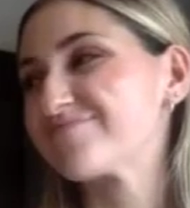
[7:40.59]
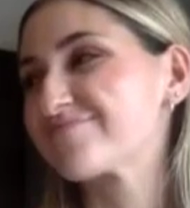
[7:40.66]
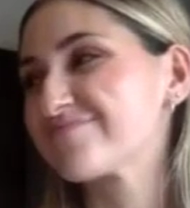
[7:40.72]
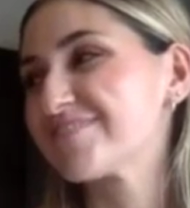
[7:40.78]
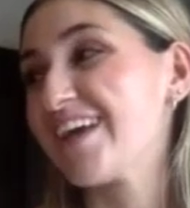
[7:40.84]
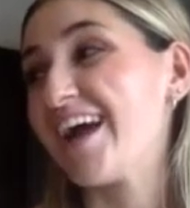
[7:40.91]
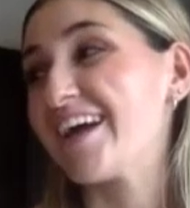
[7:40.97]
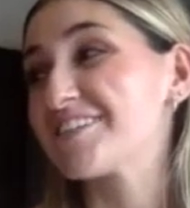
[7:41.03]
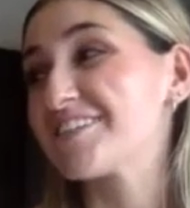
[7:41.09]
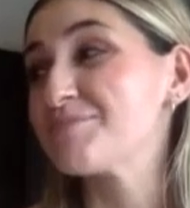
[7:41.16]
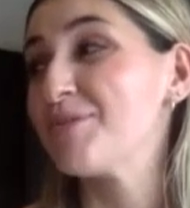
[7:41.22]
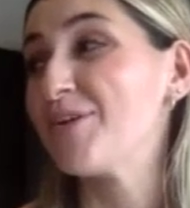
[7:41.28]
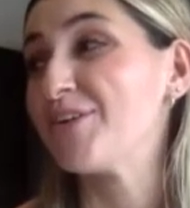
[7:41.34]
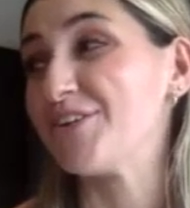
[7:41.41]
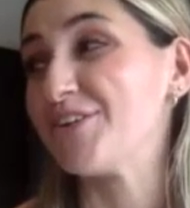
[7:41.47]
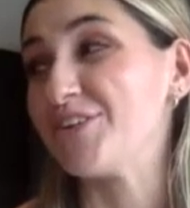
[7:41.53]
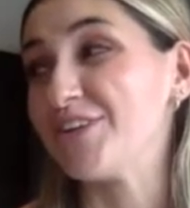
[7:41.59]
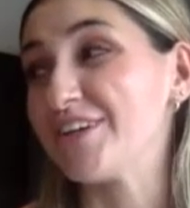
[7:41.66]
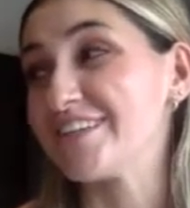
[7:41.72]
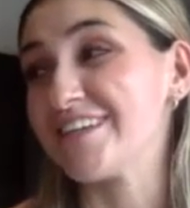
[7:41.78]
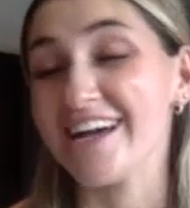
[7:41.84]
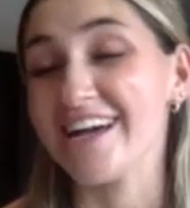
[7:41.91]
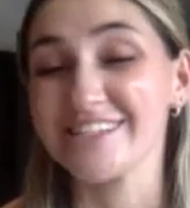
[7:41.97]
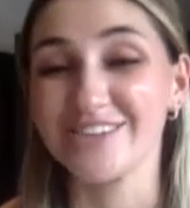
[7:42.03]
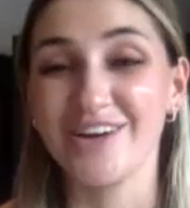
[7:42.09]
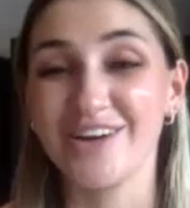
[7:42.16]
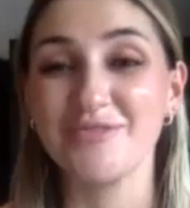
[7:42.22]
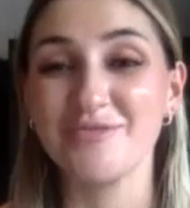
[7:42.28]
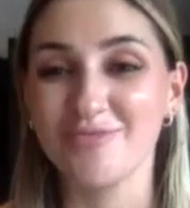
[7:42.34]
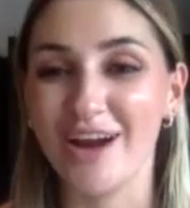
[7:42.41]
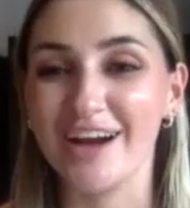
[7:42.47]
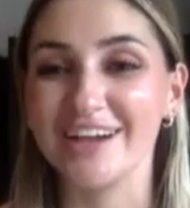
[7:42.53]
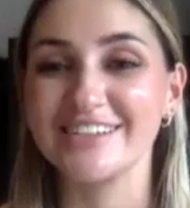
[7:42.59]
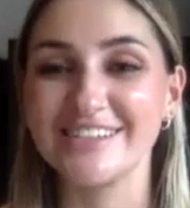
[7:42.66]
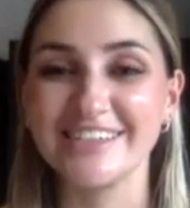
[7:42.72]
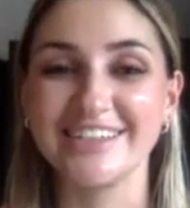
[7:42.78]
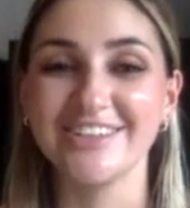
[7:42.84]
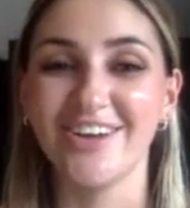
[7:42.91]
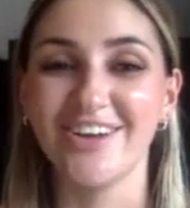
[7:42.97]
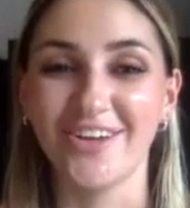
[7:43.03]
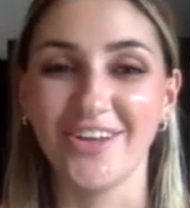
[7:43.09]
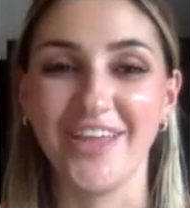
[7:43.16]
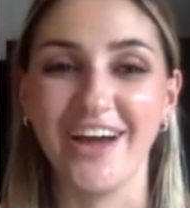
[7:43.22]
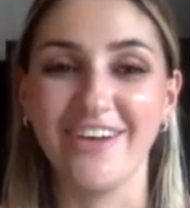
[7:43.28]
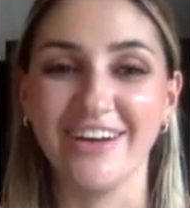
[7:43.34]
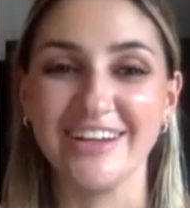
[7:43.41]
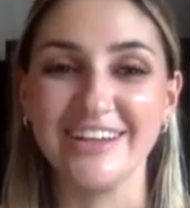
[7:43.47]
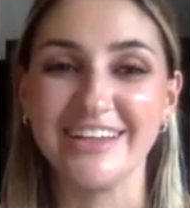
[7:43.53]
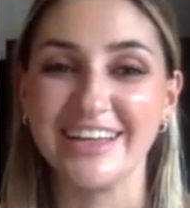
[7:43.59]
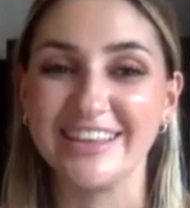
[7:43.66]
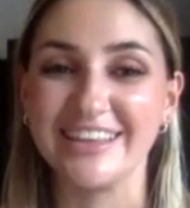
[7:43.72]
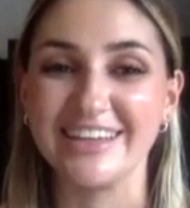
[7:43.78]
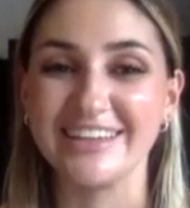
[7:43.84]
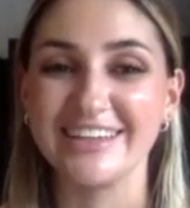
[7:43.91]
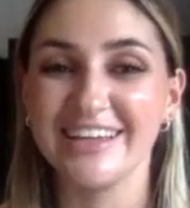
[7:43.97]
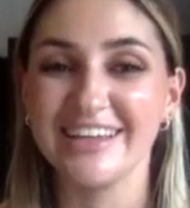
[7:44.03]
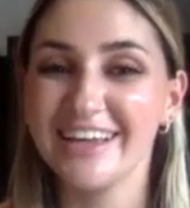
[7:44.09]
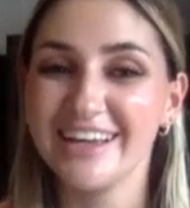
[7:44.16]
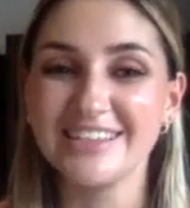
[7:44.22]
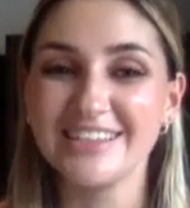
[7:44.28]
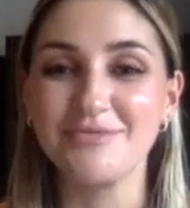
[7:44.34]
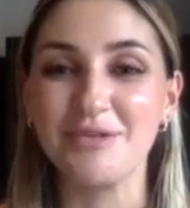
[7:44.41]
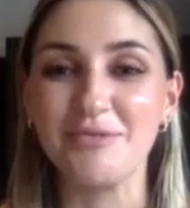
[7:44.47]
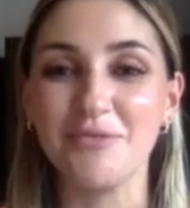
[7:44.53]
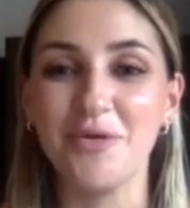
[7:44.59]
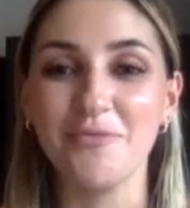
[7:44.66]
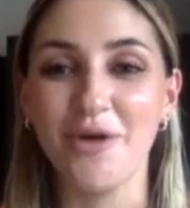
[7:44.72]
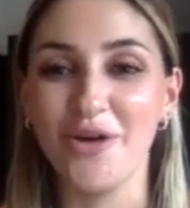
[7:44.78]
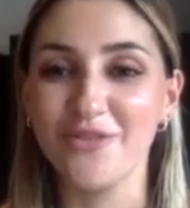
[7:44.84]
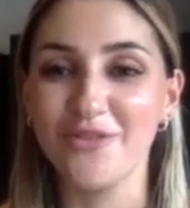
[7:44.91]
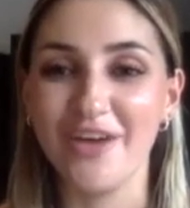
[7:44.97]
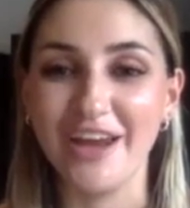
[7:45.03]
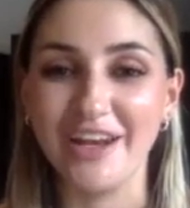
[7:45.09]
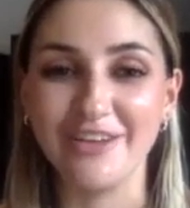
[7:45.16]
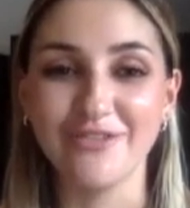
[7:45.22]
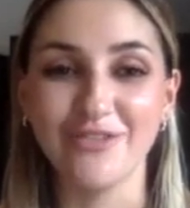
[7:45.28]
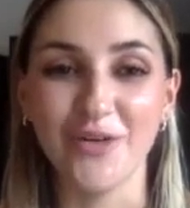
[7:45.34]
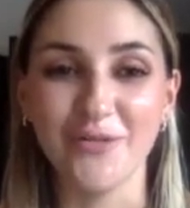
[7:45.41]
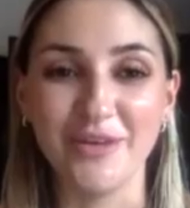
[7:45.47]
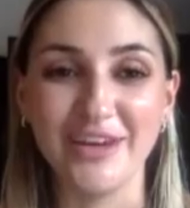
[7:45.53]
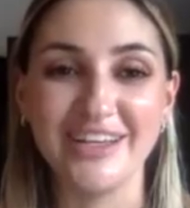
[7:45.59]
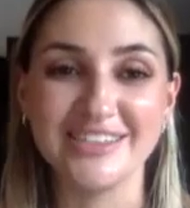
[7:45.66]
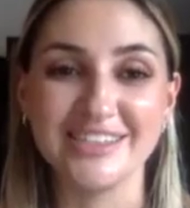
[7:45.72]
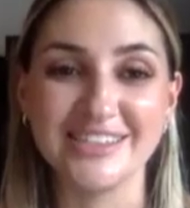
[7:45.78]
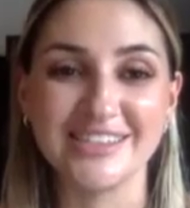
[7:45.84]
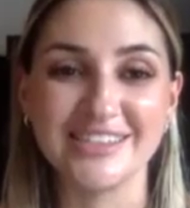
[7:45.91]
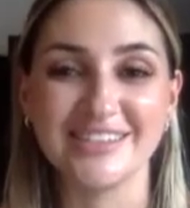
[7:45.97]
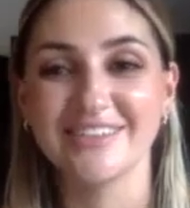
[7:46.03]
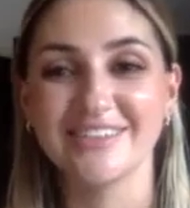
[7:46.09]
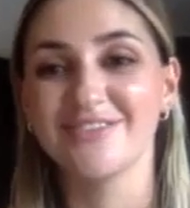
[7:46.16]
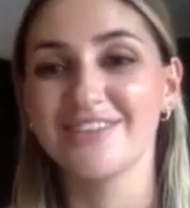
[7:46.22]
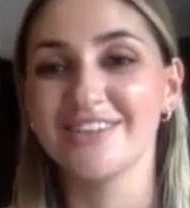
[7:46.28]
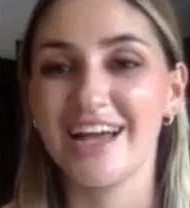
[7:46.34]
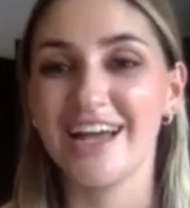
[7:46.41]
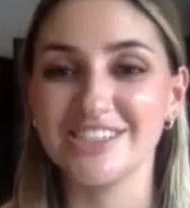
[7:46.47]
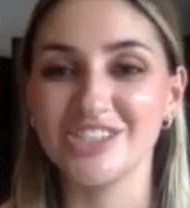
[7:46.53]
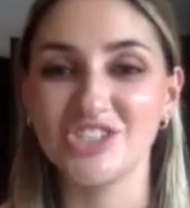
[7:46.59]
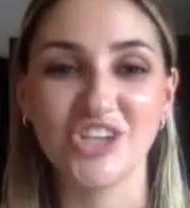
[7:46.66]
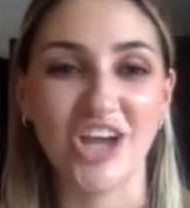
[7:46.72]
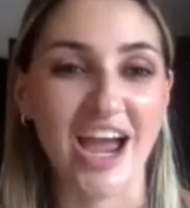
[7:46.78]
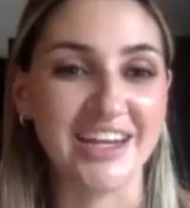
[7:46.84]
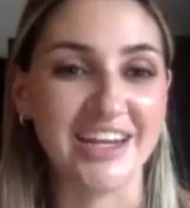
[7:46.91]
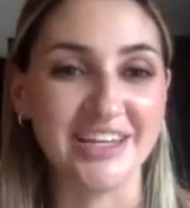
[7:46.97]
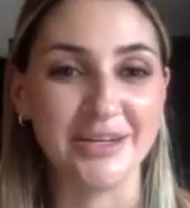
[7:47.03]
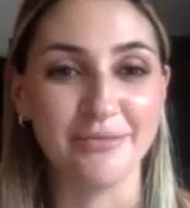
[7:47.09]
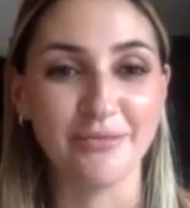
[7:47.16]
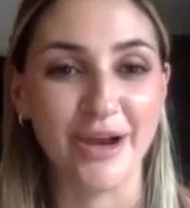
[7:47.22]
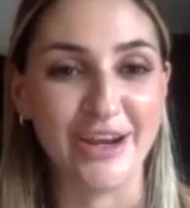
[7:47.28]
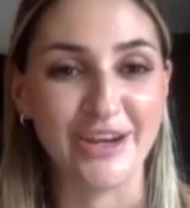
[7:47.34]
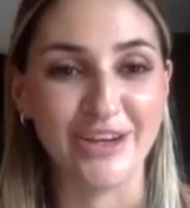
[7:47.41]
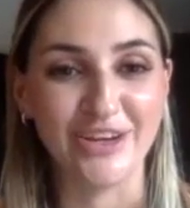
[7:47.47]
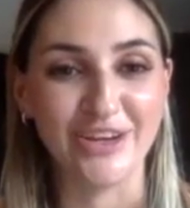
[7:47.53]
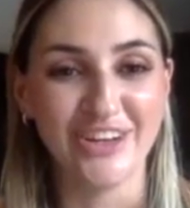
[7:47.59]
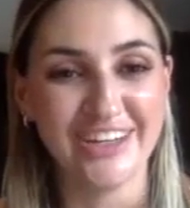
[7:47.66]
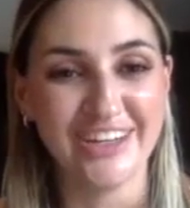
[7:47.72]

yeah, I just bought a new guitar, so I've been practicing a lot on that one. I think it's a bit more motivating for me because it's nice and shiny and brand new.